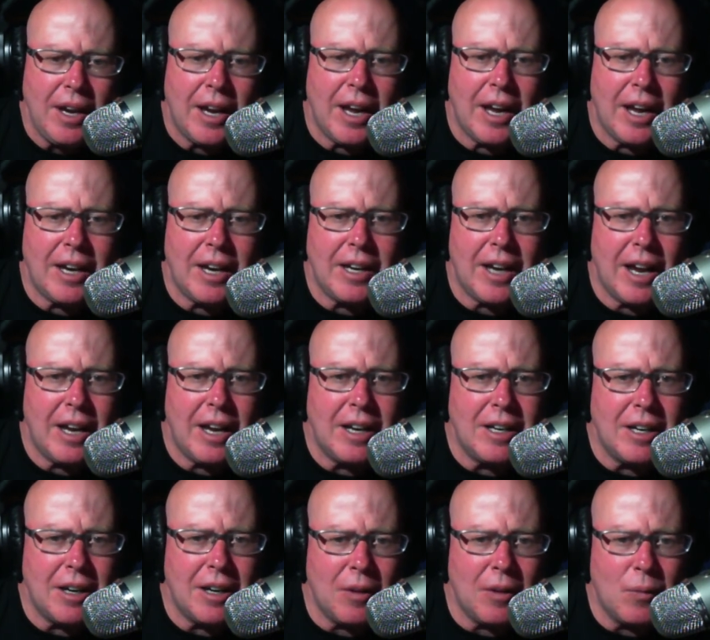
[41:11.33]

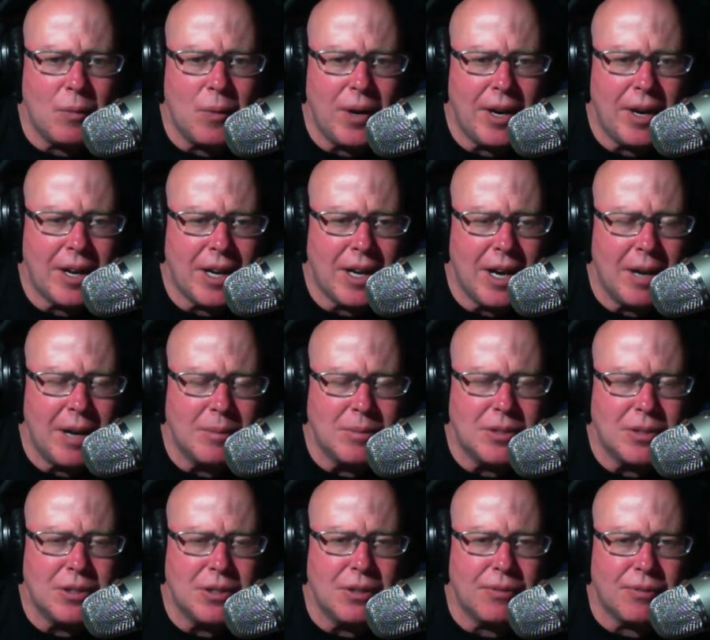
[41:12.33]
And when it
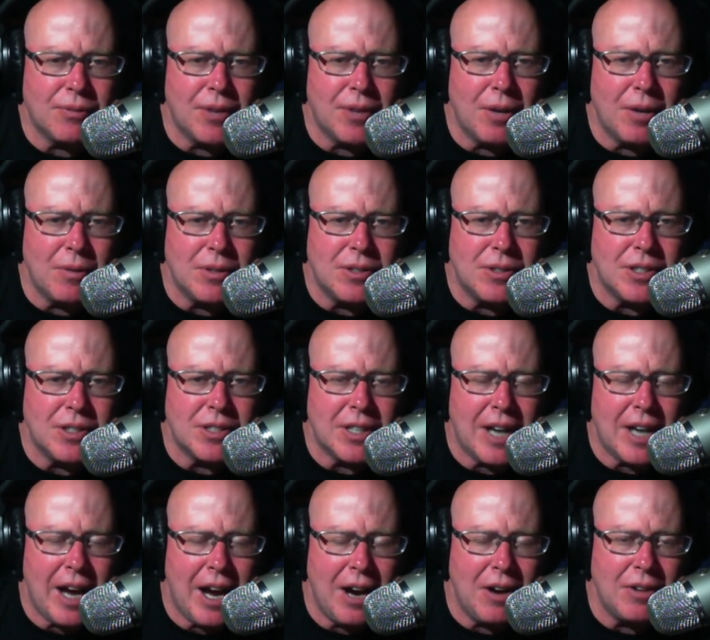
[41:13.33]
comes to frequencies
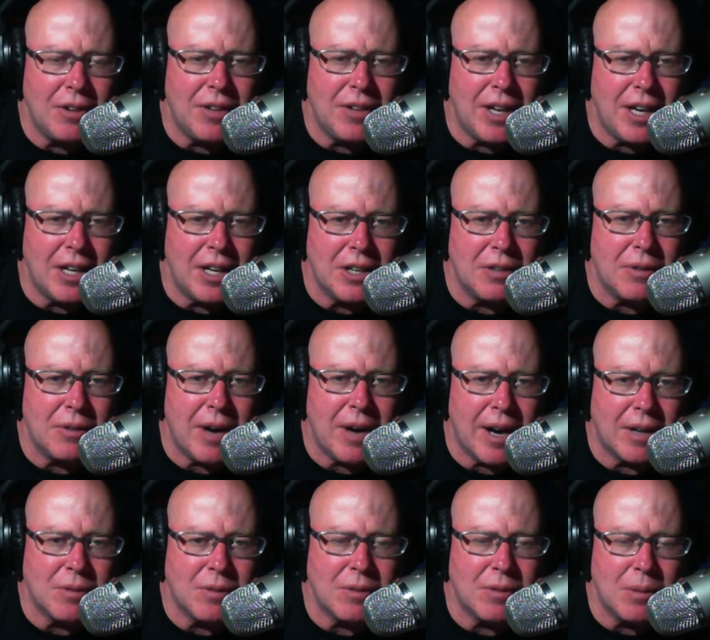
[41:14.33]
and how they
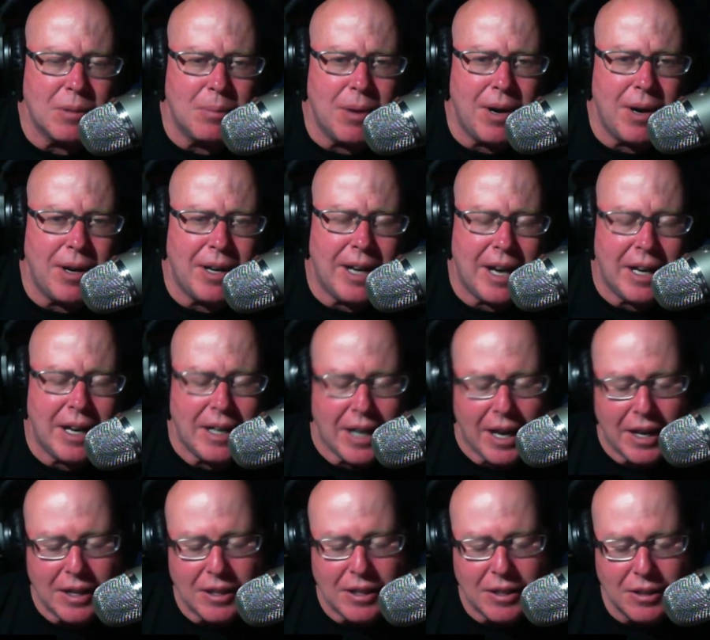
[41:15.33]
interact with the body,
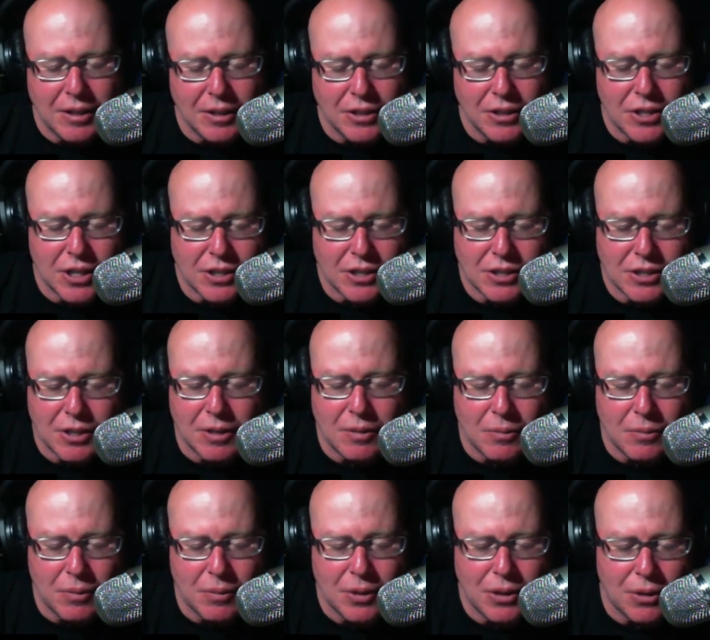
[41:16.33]
and
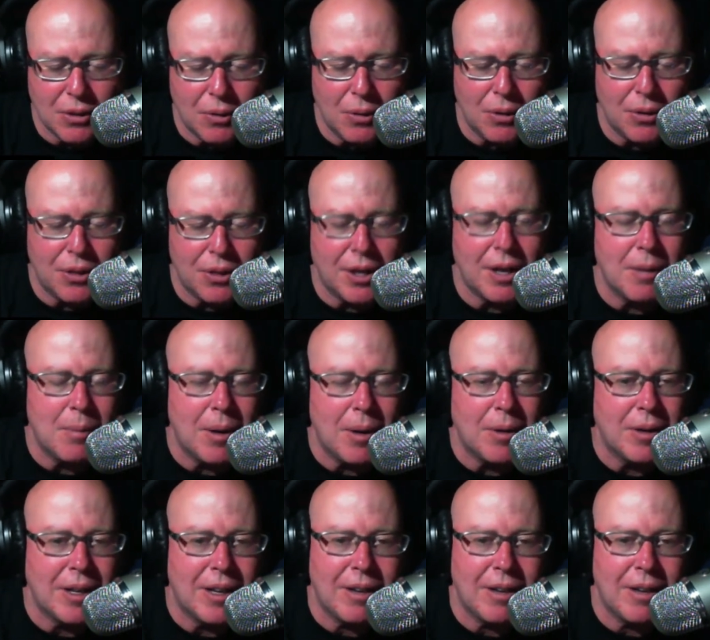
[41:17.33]
Justin, with the whole thing
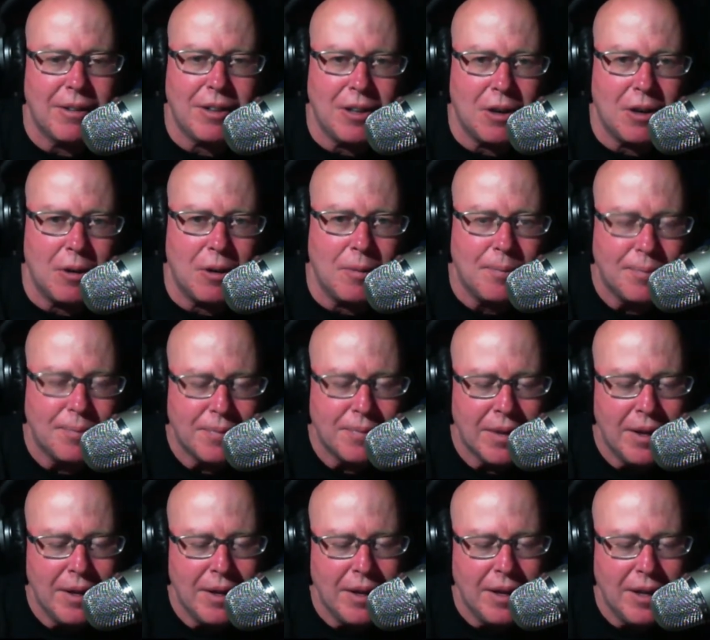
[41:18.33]
about
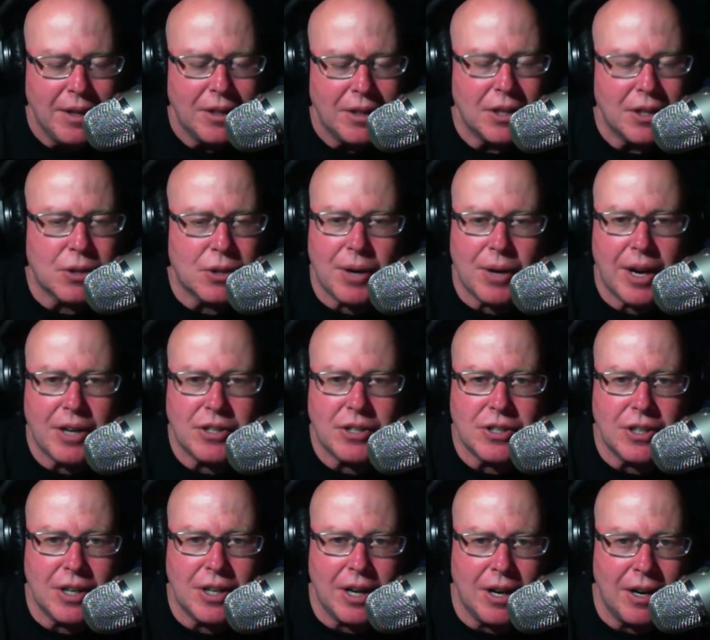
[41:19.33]
the
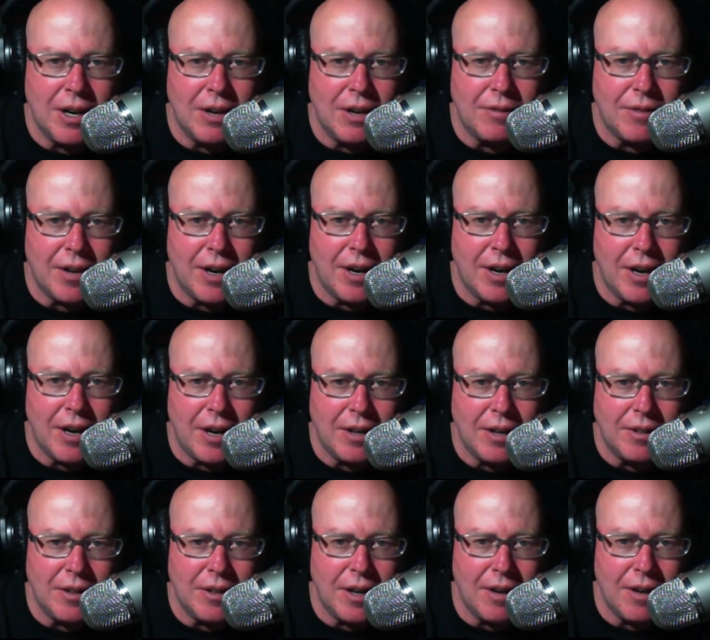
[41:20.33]
creation of
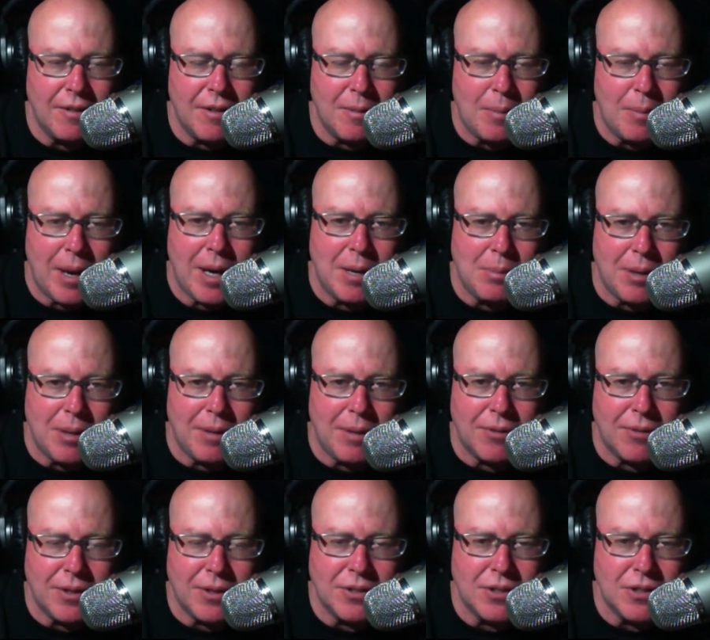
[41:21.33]
a baby,
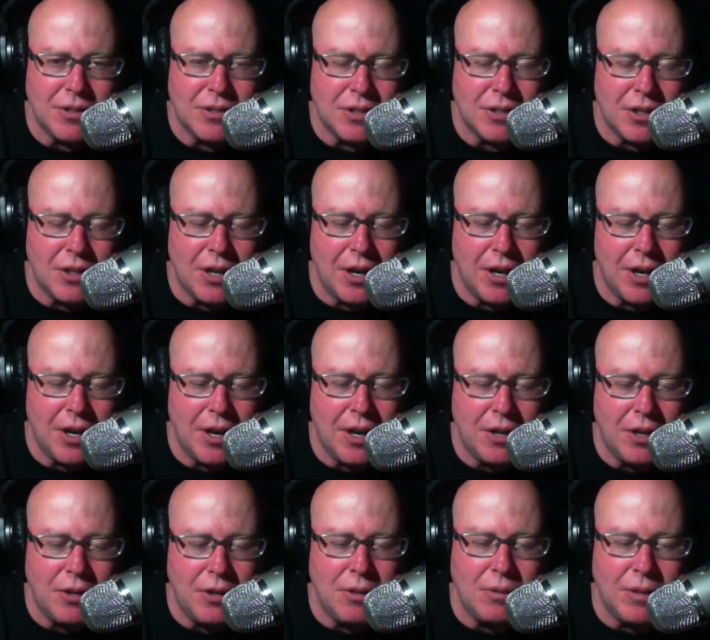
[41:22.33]
for instance,
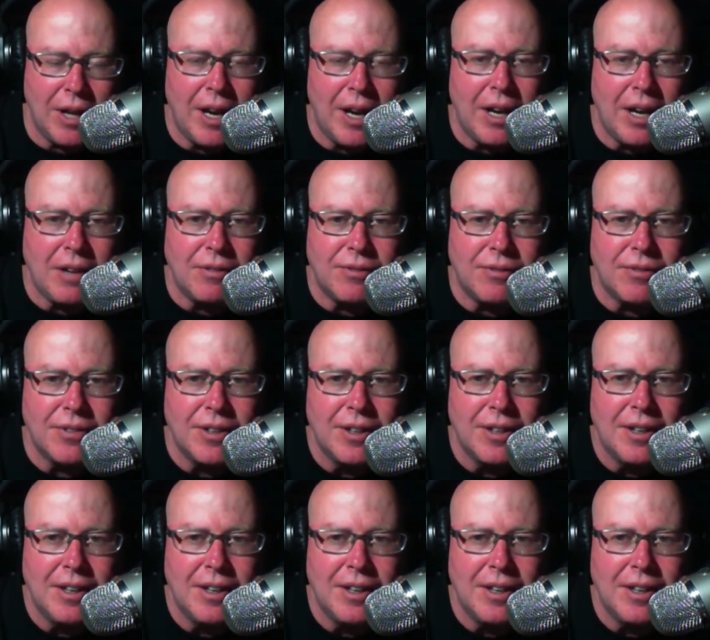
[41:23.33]
a new life.